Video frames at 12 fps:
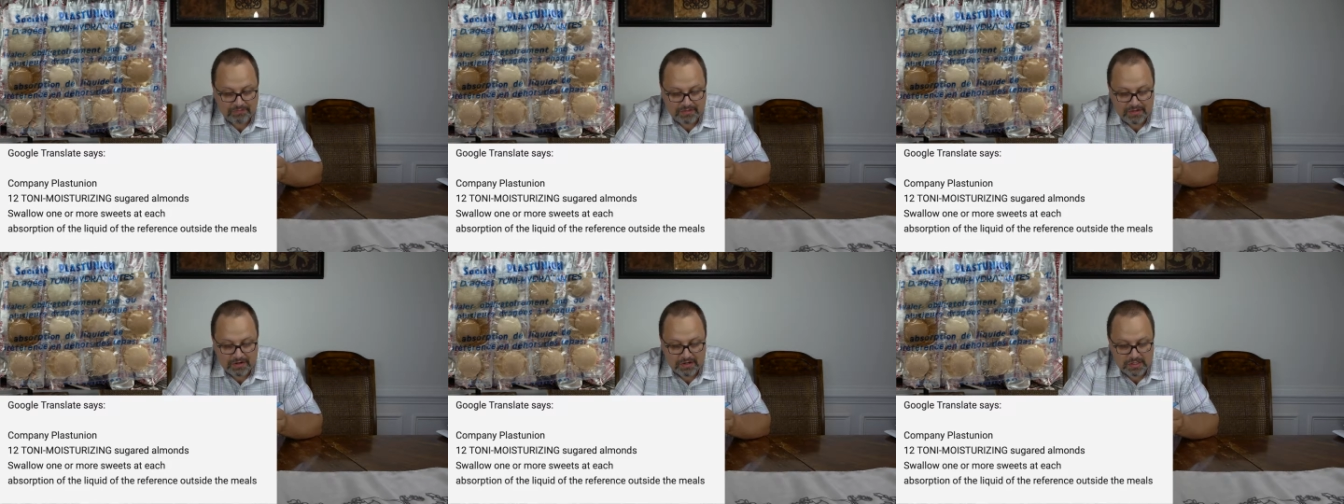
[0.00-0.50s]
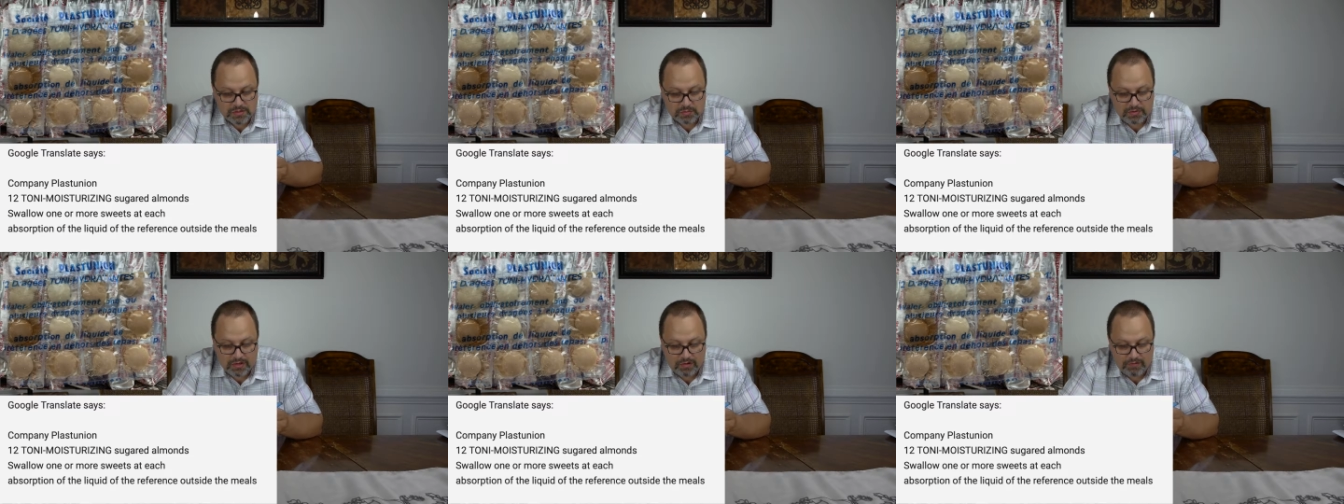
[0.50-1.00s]
There are
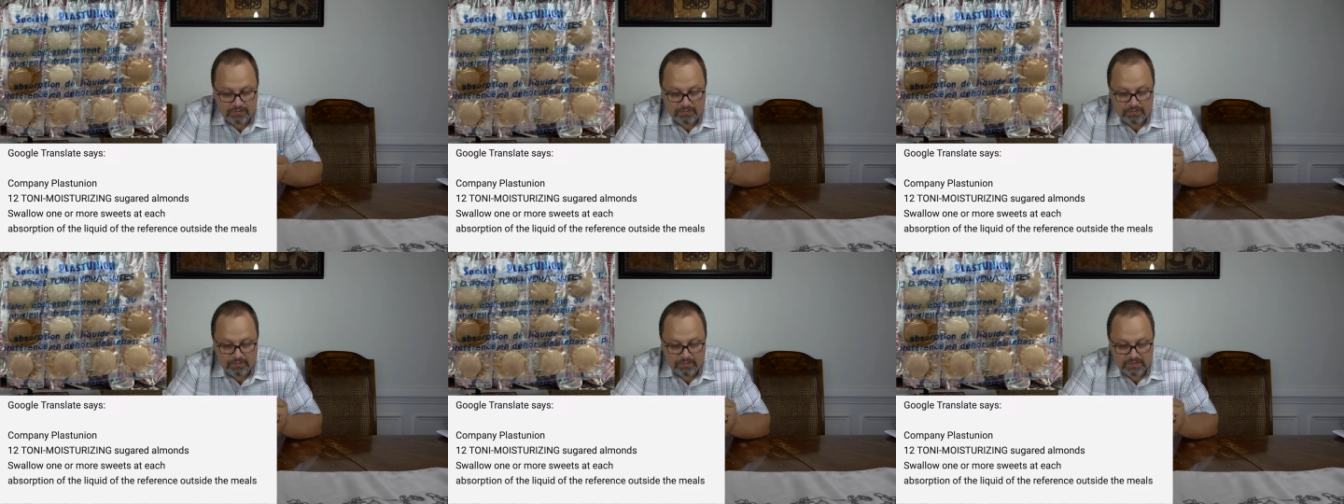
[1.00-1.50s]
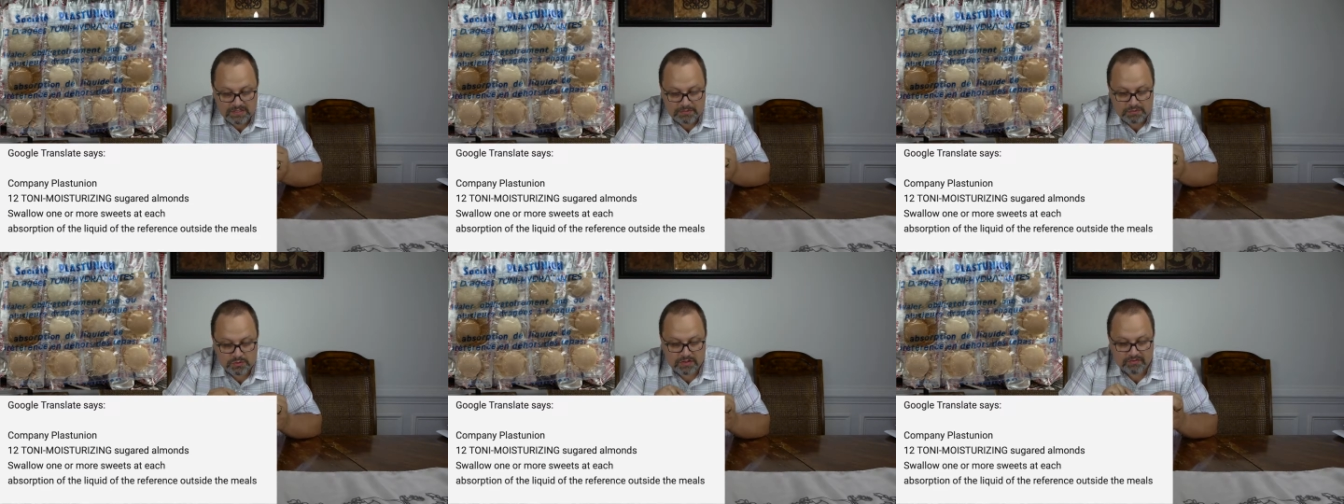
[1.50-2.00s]
12,
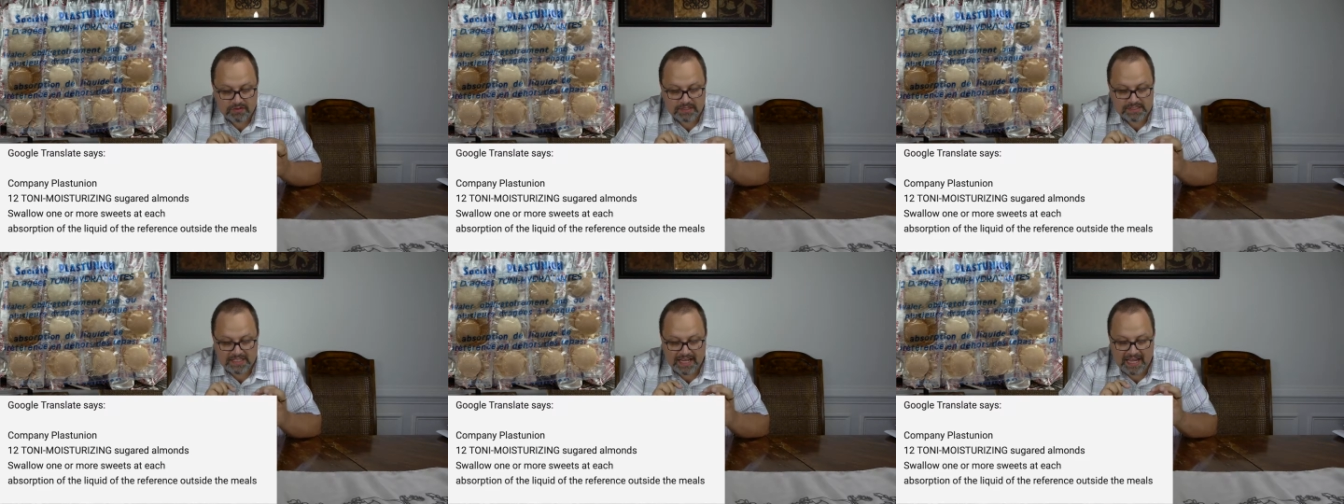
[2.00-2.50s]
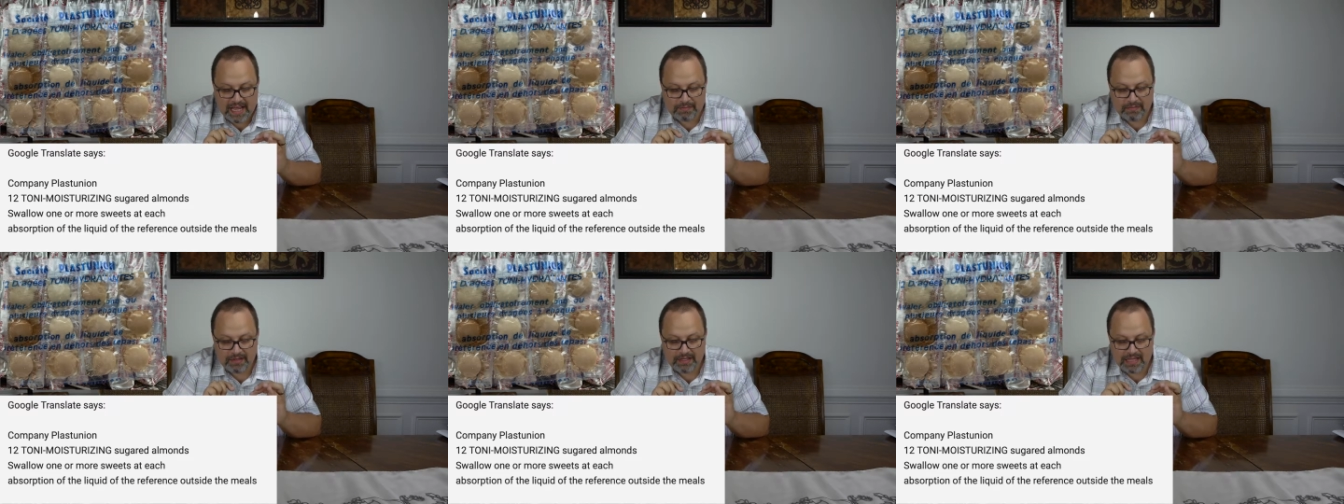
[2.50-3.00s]
some sort of like
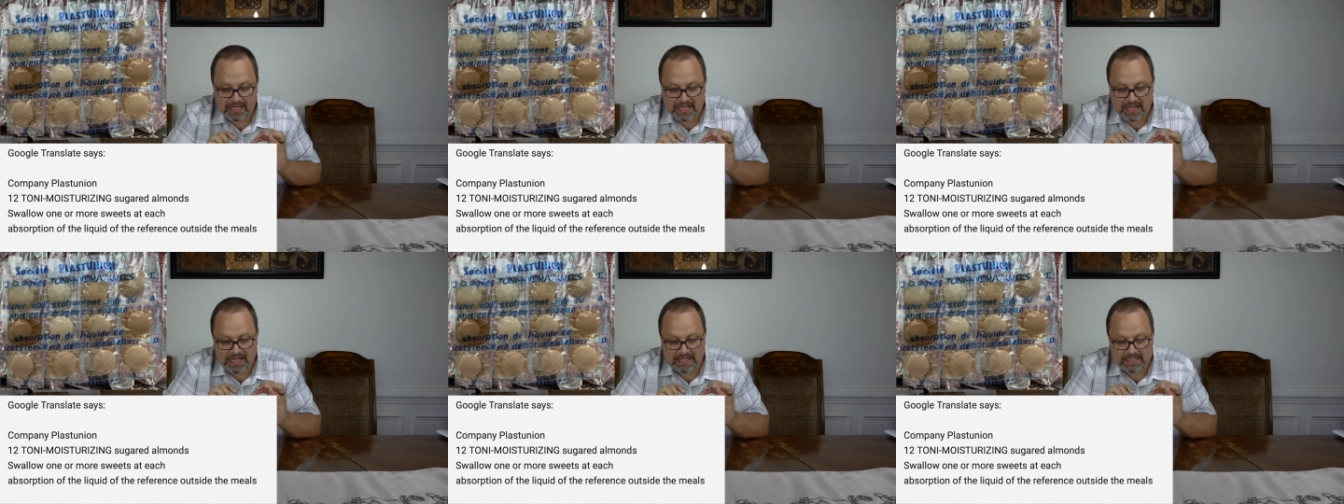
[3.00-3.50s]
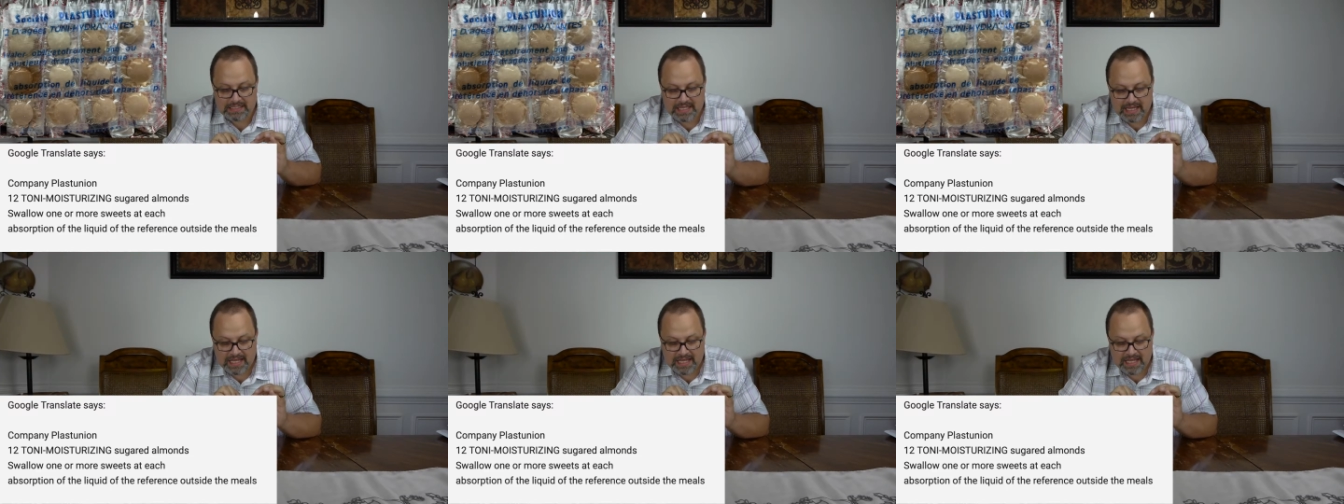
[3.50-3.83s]
tablet things,